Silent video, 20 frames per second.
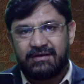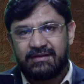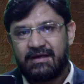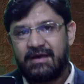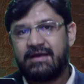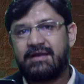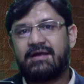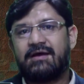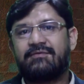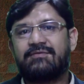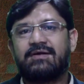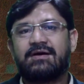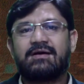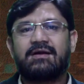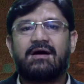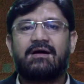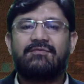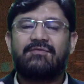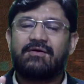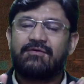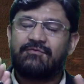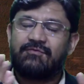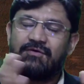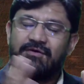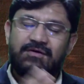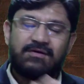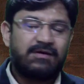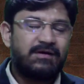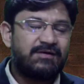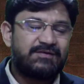the area of the graph, or
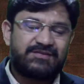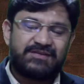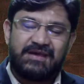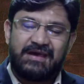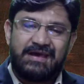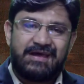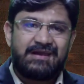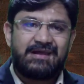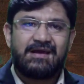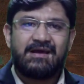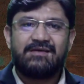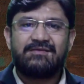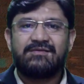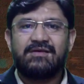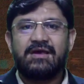what its area is